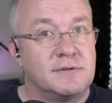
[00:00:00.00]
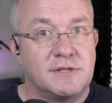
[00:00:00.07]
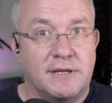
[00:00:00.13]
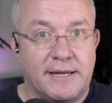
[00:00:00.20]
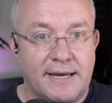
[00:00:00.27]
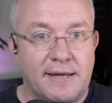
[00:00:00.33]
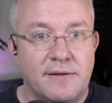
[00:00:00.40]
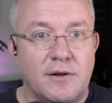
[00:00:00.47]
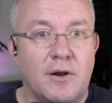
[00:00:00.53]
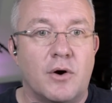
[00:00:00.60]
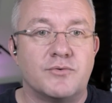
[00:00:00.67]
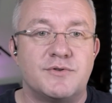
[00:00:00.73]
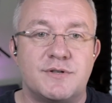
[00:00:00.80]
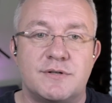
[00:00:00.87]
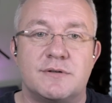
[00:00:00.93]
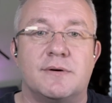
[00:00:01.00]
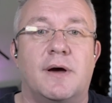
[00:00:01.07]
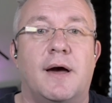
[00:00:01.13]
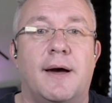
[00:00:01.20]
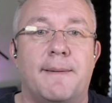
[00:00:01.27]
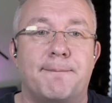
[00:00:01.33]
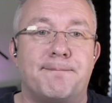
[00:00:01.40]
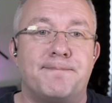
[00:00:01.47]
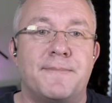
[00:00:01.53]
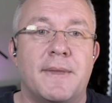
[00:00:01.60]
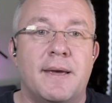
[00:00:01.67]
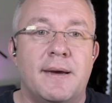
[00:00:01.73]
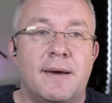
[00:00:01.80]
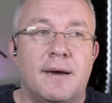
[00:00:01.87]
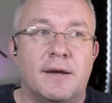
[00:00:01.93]
There's a link in the notes.
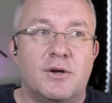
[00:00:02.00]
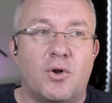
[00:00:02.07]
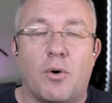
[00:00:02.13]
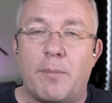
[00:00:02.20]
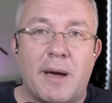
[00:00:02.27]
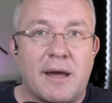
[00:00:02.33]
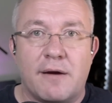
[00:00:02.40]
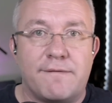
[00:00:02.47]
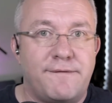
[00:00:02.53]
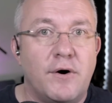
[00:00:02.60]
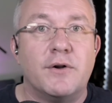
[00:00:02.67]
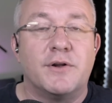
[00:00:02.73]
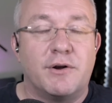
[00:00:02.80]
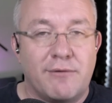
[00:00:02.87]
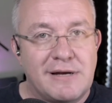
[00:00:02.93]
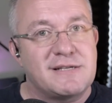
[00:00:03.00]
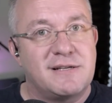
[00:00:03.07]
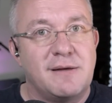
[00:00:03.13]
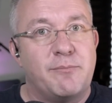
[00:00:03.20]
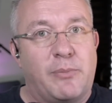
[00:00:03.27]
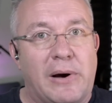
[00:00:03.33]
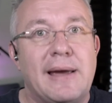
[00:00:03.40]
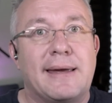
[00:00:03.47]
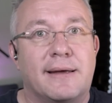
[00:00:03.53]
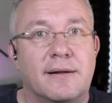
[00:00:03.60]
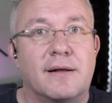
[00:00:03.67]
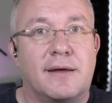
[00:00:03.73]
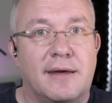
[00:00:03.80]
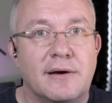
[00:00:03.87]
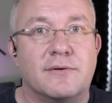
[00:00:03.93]
You're not buying a fund. You're actually buying
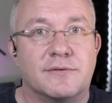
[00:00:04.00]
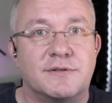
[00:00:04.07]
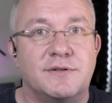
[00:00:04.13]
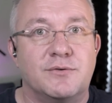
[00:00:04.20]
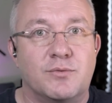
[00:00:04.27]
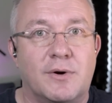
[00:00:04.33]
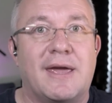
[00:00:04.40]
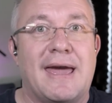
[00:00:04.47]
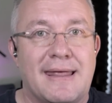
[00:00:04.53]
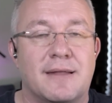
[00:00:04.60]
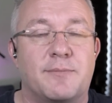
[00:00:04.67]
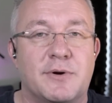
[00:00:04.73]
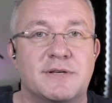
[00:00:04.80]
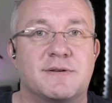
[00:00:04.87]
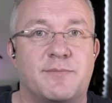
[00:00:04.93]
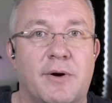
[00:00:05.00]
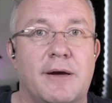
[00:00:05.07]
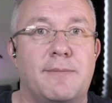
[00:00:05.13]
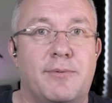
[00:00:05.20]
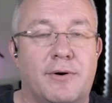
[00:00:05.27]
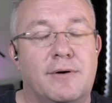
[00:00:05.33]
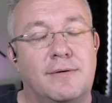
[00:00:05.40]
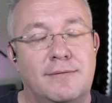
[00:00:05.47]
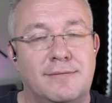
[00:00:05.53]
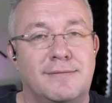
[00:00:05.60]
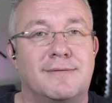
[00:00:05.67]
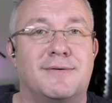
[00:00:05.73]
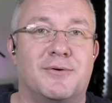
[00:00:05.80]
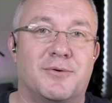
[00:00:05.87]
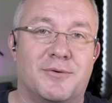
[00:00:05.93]
the gilt. You will get the piece of paper,
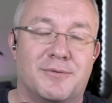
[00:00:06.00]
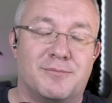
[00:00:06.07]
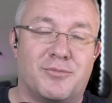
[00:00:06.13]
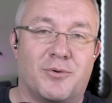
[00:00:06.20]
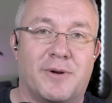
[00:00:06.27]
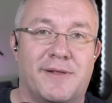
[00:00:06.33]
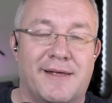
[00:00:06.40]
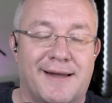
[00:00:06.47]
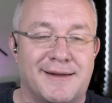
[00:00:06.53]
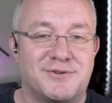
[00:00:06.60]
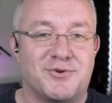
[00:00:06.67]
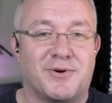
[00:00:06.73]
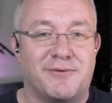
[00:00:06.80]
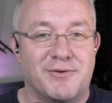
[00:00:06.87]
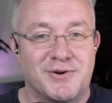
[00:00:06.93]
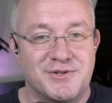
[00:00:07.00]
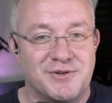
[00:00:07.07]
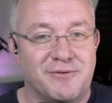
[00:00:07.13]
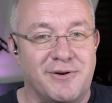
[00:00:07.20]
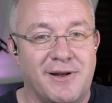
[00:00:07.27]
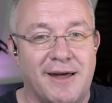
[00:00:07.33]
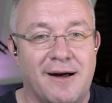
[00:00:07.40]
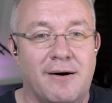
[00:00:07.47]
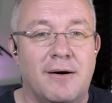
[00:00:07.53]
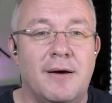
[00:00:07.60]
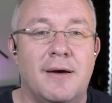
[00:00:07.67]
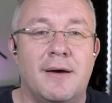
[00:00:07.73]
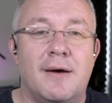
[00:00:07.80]
or probably the electronic version of it now.